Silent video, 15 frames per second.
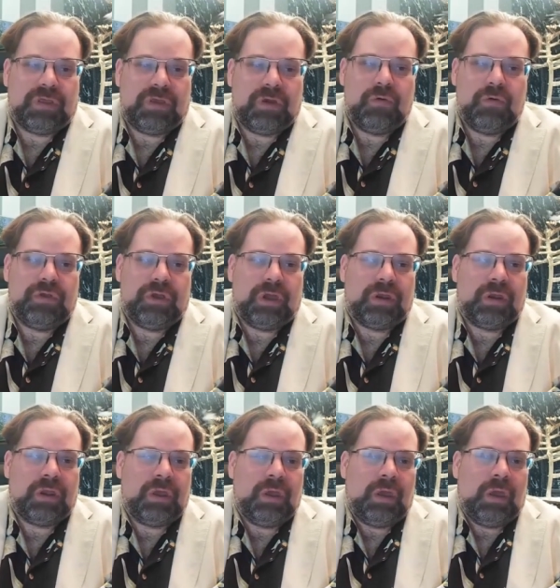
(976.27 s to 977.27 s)
Union.
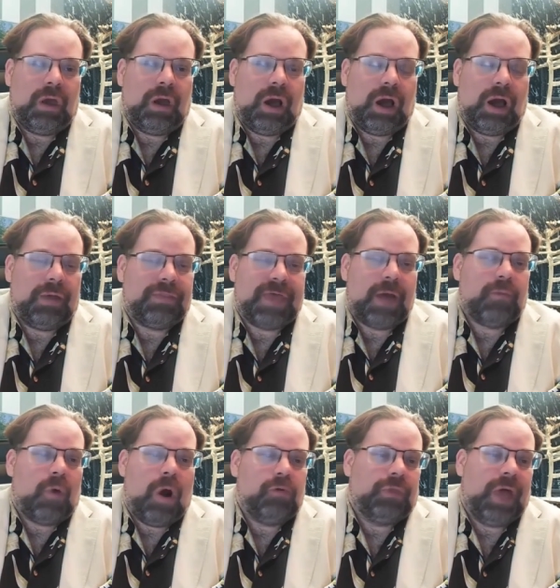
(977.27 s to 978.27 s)
Uh, that
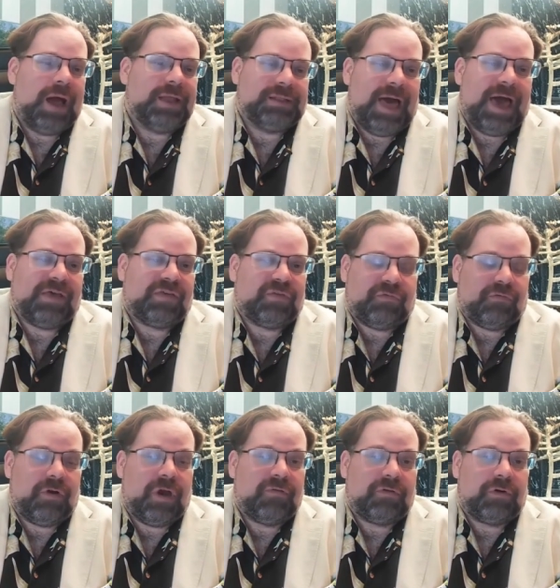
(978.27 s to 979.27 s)
will not last
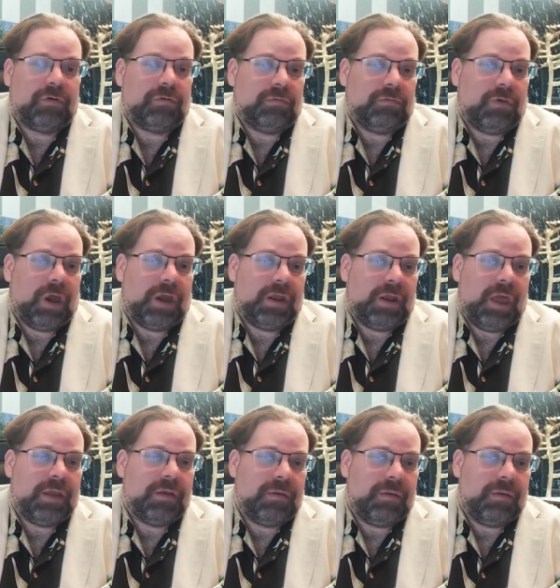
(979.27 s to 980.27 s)
forever, right?
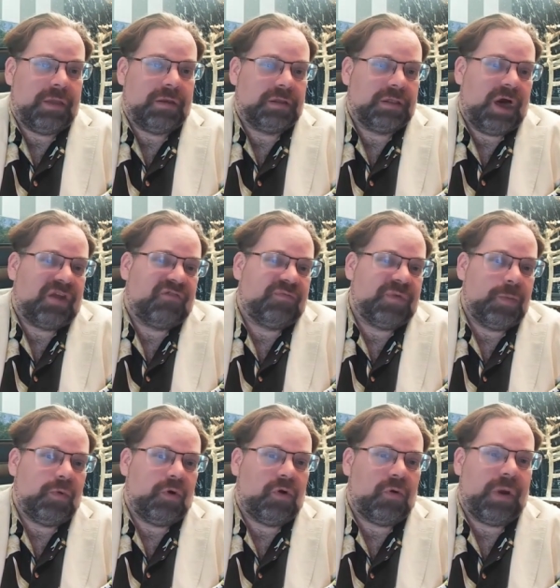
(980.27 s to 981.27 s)
And and a lot of
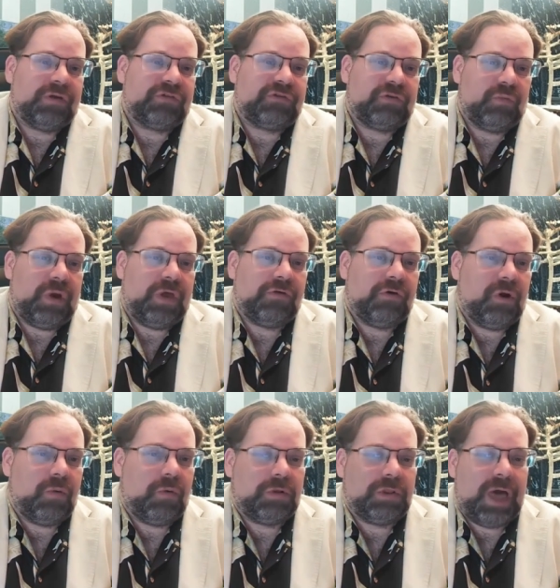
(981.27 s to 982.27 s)
people question whether
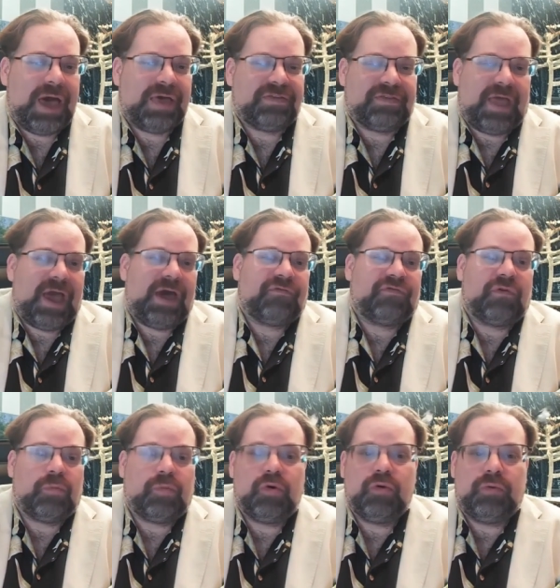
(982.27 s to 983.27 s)
it will last after
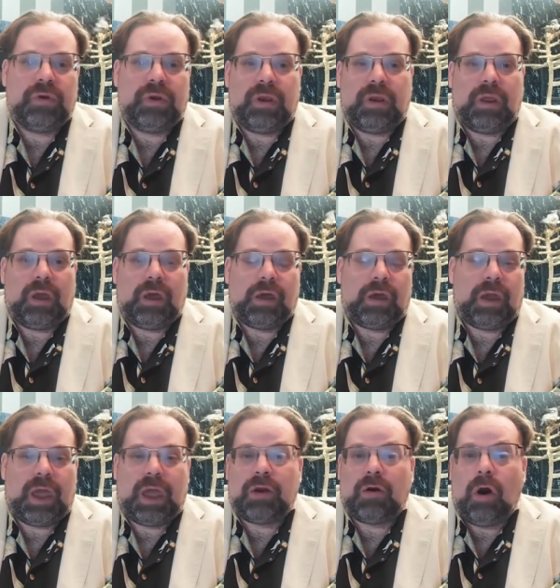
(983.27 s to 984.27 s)
Putin uh,
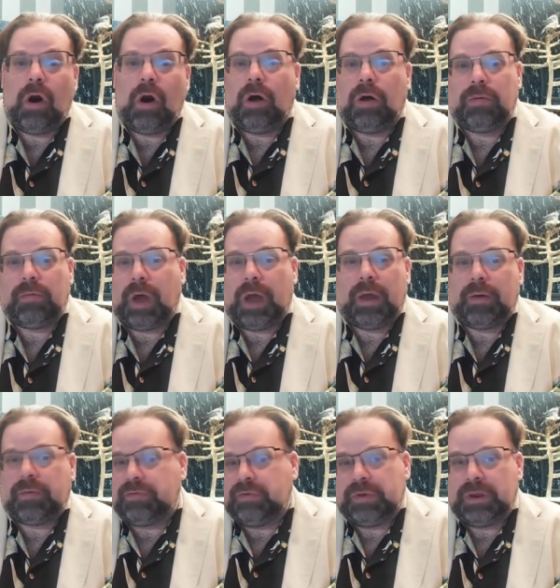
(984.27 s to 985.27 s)
at all. Uh,
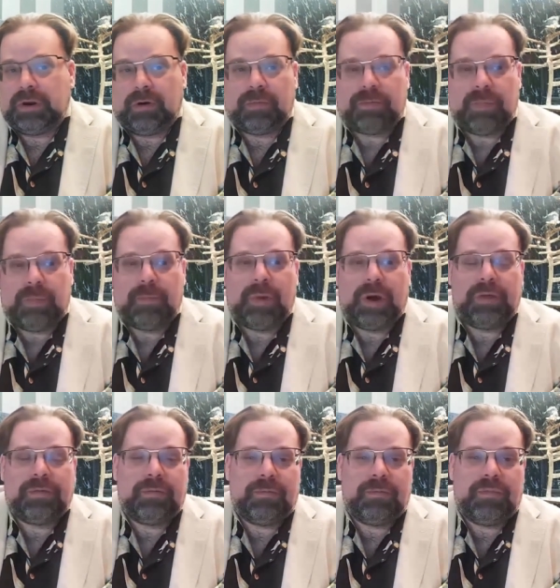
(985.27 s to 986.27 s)
you know, but
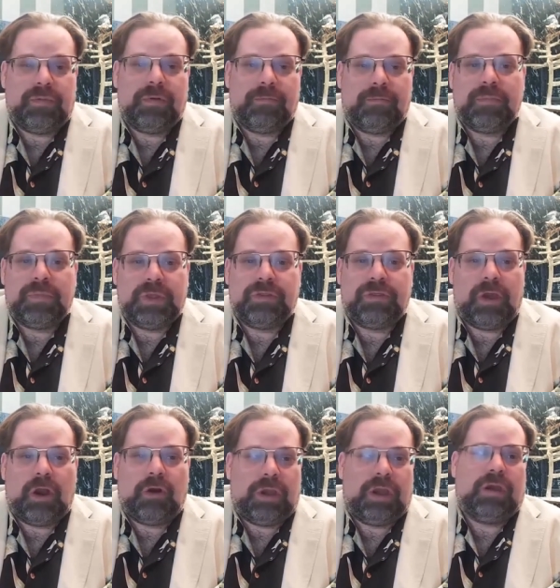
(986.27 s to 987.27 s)
th-
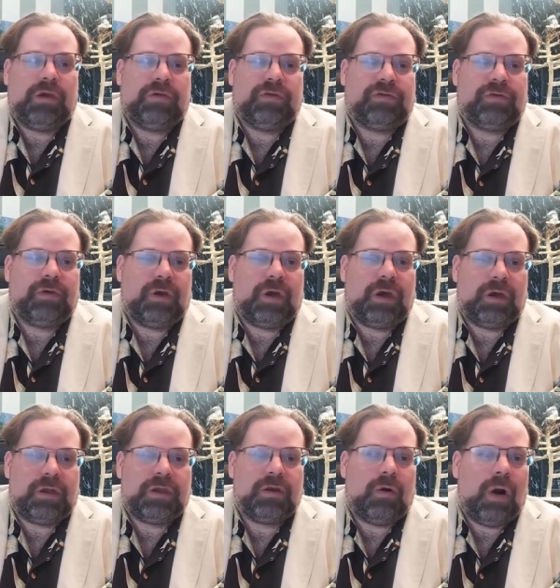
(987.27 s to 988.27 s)
there is, uh,
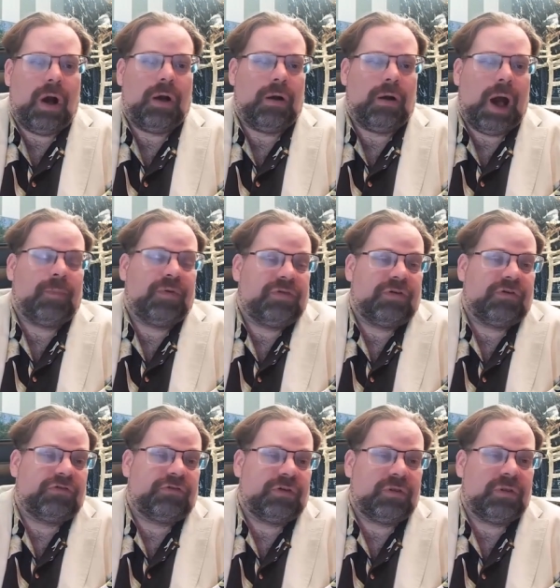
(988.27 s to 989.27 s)
you know,
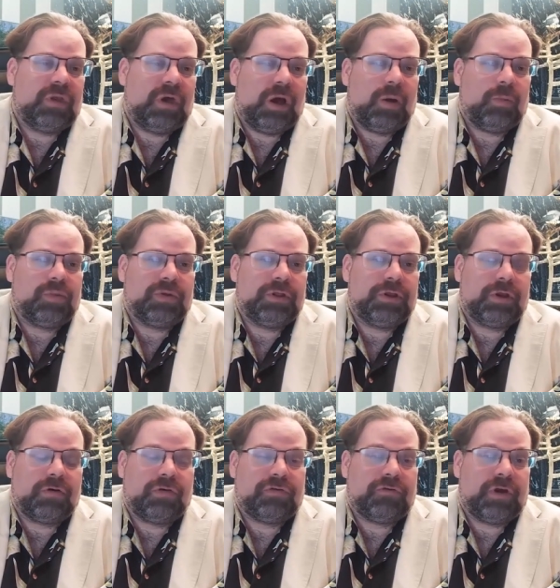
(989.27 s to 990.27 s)
opposition uh,
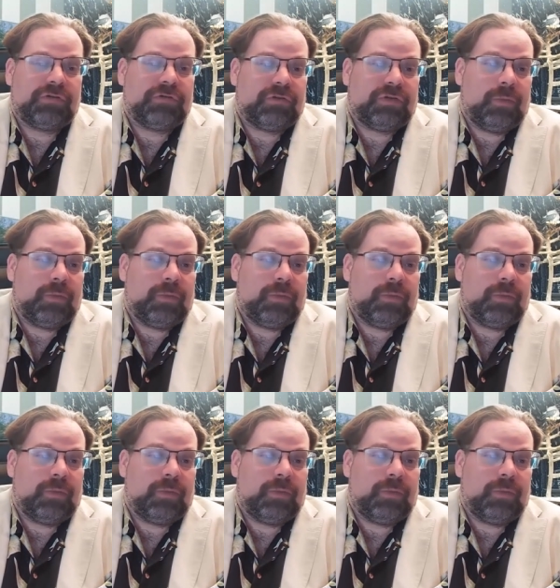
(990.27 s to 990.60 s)
political structures.